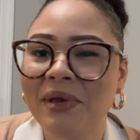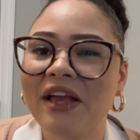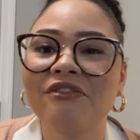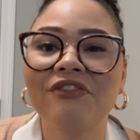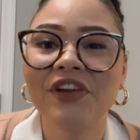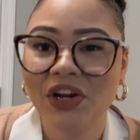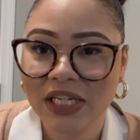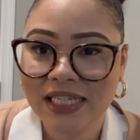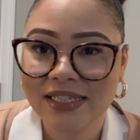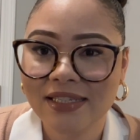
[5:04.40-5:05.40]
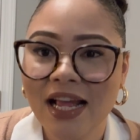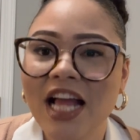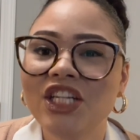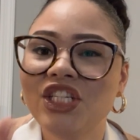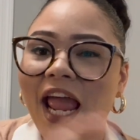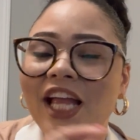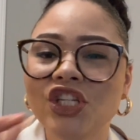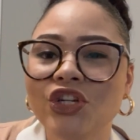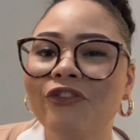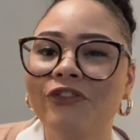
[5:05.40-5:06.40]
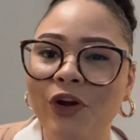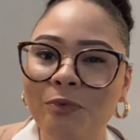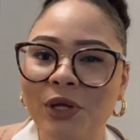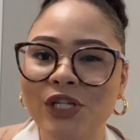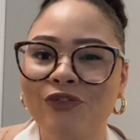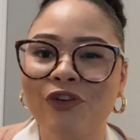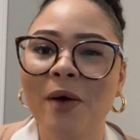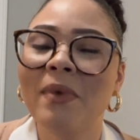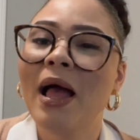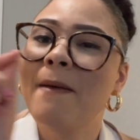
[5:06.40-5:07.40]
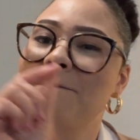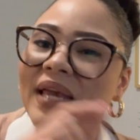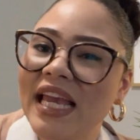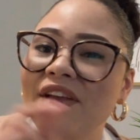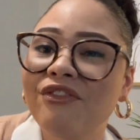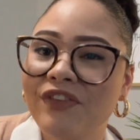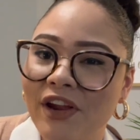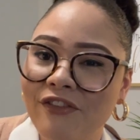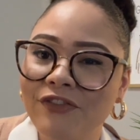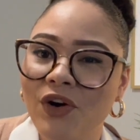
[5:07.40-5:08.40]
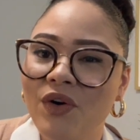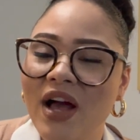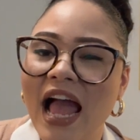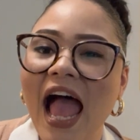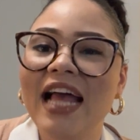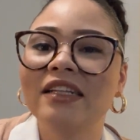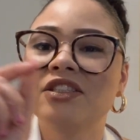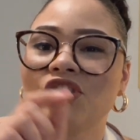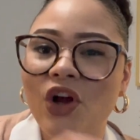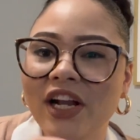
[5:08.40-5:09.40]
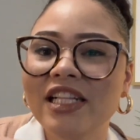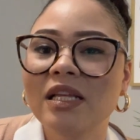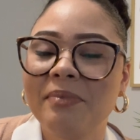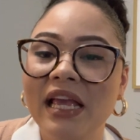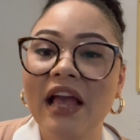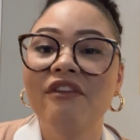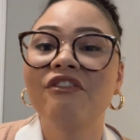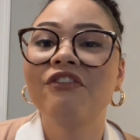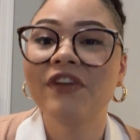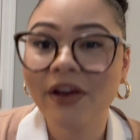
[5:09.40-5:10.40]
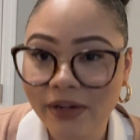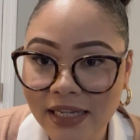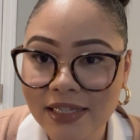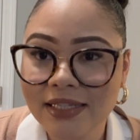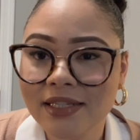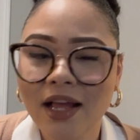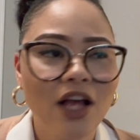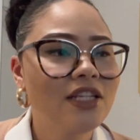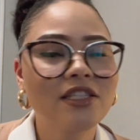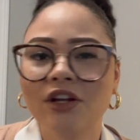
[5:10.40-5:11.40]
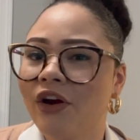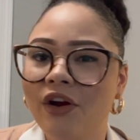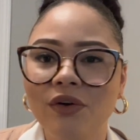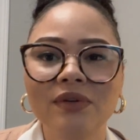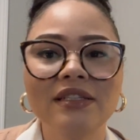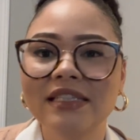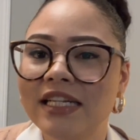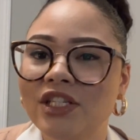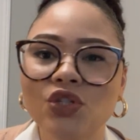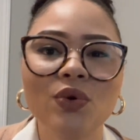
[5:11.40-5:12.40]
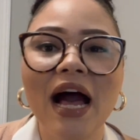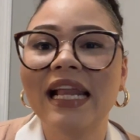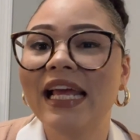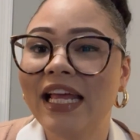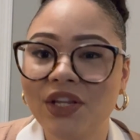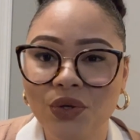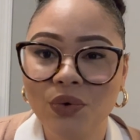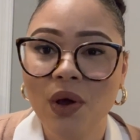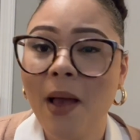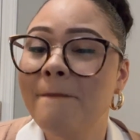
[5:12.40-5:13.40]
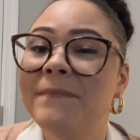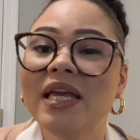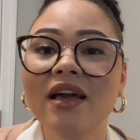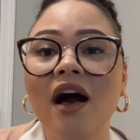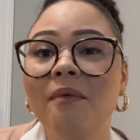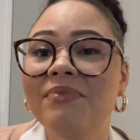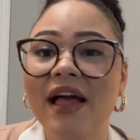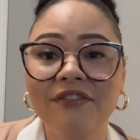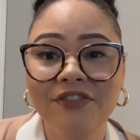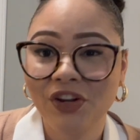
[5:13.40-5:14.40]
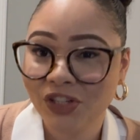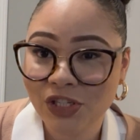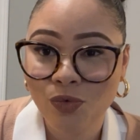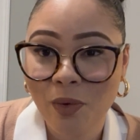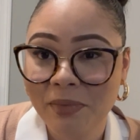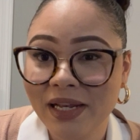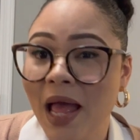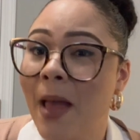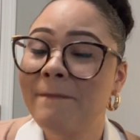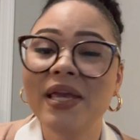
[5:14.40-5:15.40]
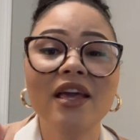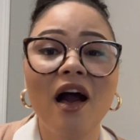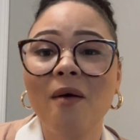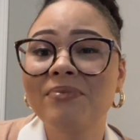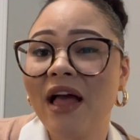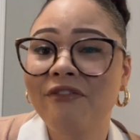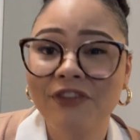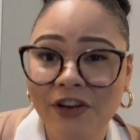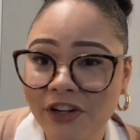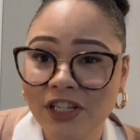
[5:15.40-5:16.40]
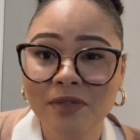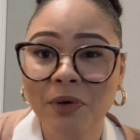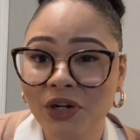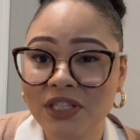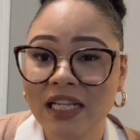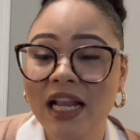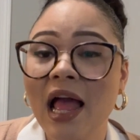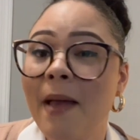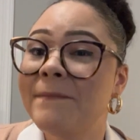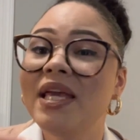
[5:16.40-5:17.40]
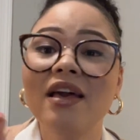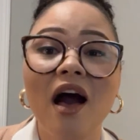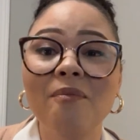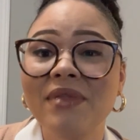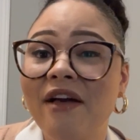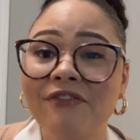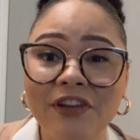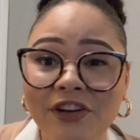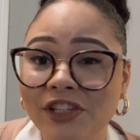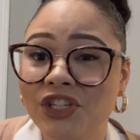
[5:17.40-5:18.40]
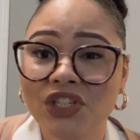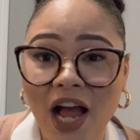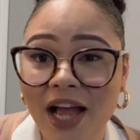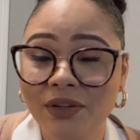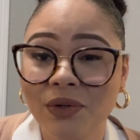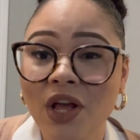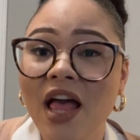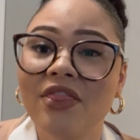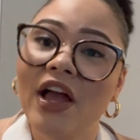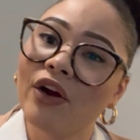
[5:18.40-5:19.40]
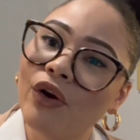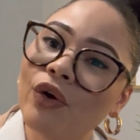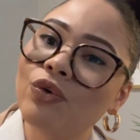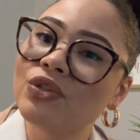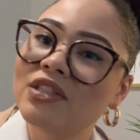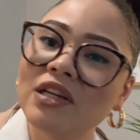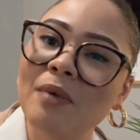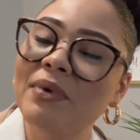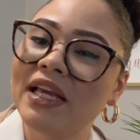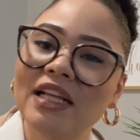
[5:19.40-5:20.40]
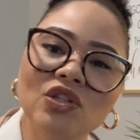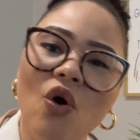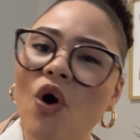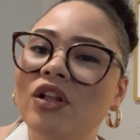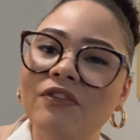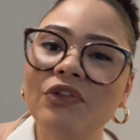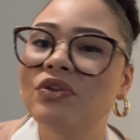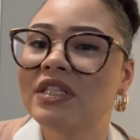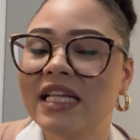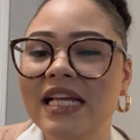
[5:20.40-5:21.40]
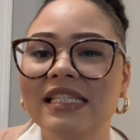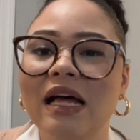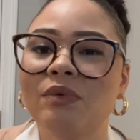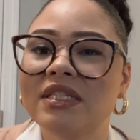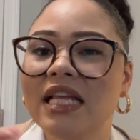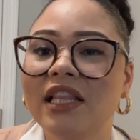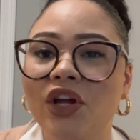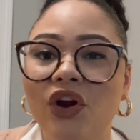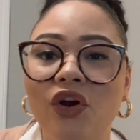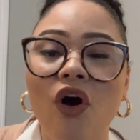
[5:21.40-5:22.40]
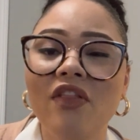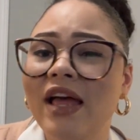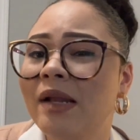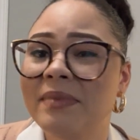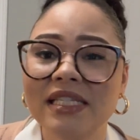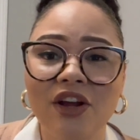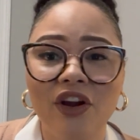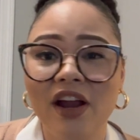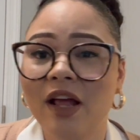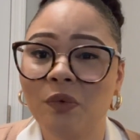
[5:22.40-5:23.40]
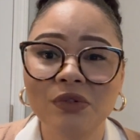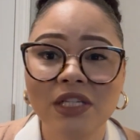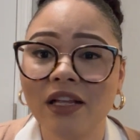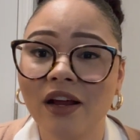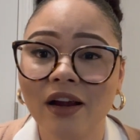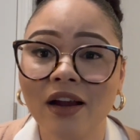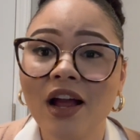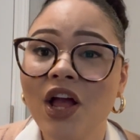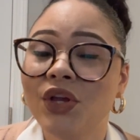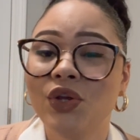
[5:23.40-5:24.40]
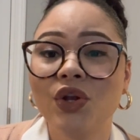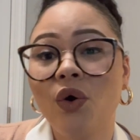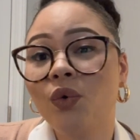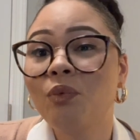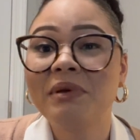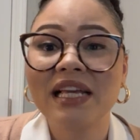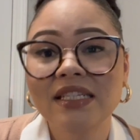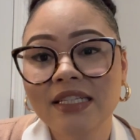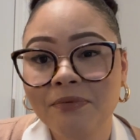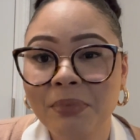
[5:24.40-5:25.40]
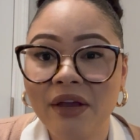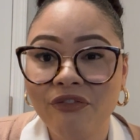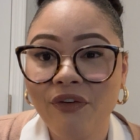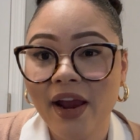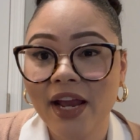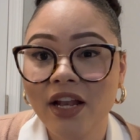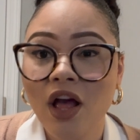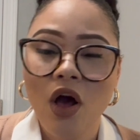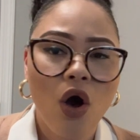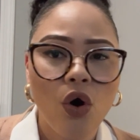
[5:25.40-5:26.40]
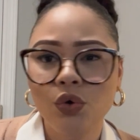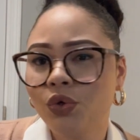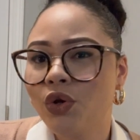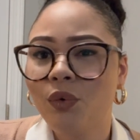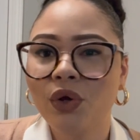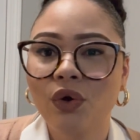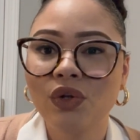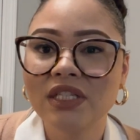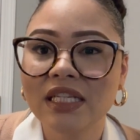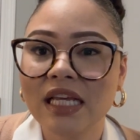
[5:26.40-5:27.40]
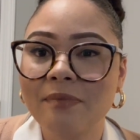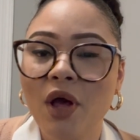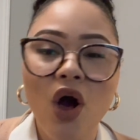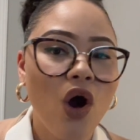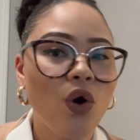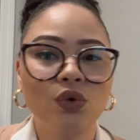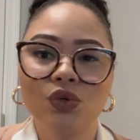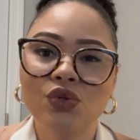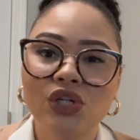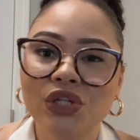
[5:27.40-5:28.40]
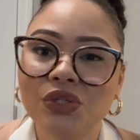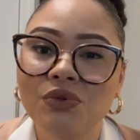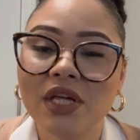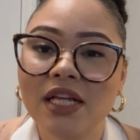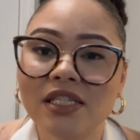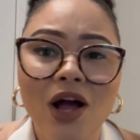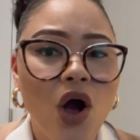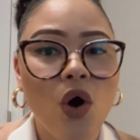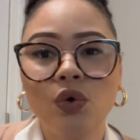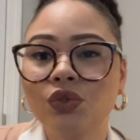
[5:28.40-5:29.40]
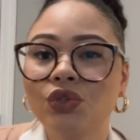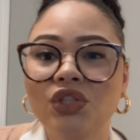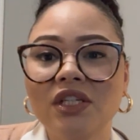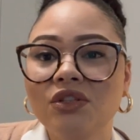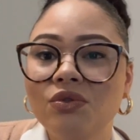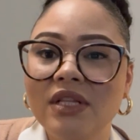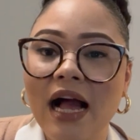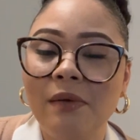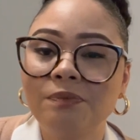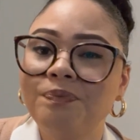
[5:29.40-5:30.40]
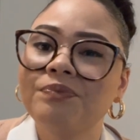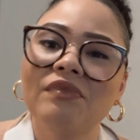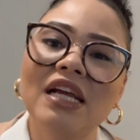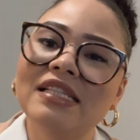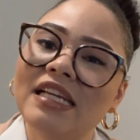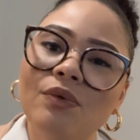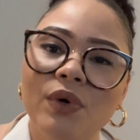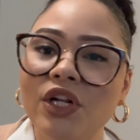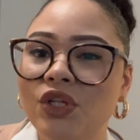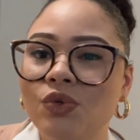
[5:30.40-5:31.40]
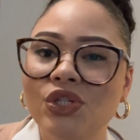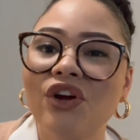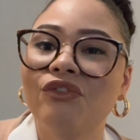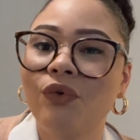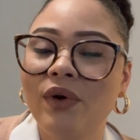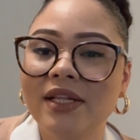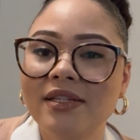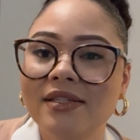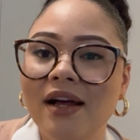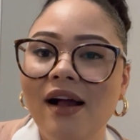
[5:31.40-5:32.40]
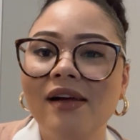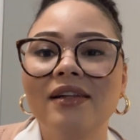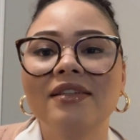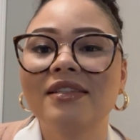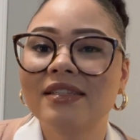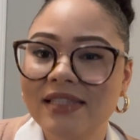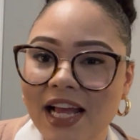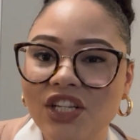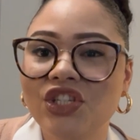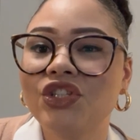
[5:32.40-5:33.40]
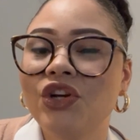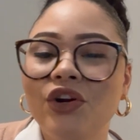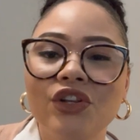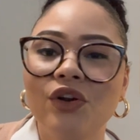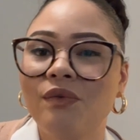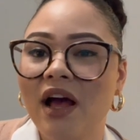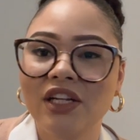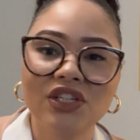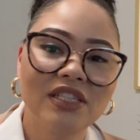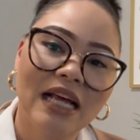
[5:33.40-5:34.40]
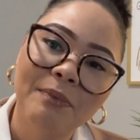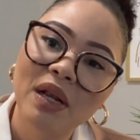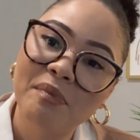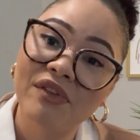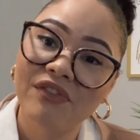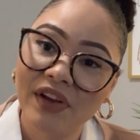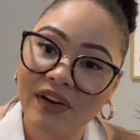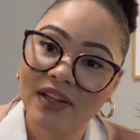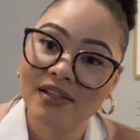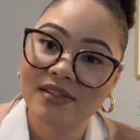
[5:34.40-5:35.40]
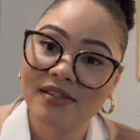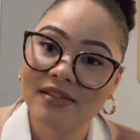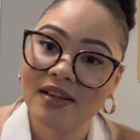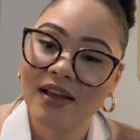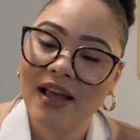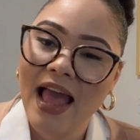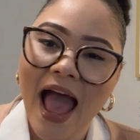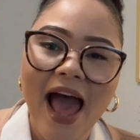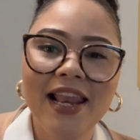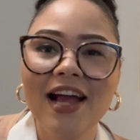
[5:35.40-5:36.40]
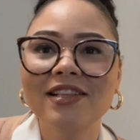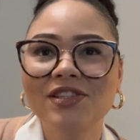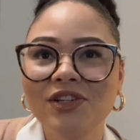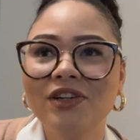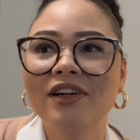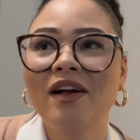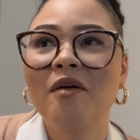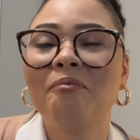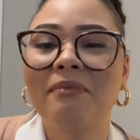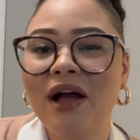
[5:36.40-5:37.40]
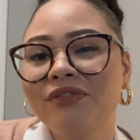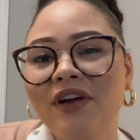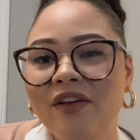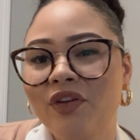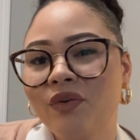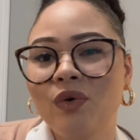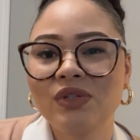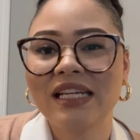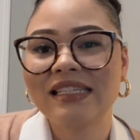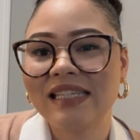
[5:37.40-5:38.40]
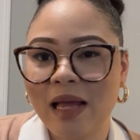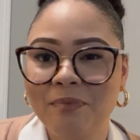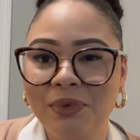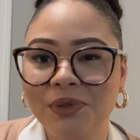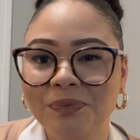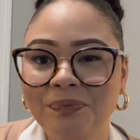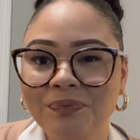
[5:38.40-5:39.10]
being fearless. Change your verbiage from being fearful and starting to be fearless. Girl, sis, you got it in you. Become that fearless woman. Become that fearless person. Become that fearless child. That girl who stood up against all of those things that was telling her, all the enemies in her head was telling her, you know, oh, be afraid. Oh, you don't want to go to sleep. Oh, you shouldn't do this. Oh, you shouldn't do that. And didn't want to use her voice. Instead, she turned it around and she said, I'm going to be fearless. And I took my five-year-old's example.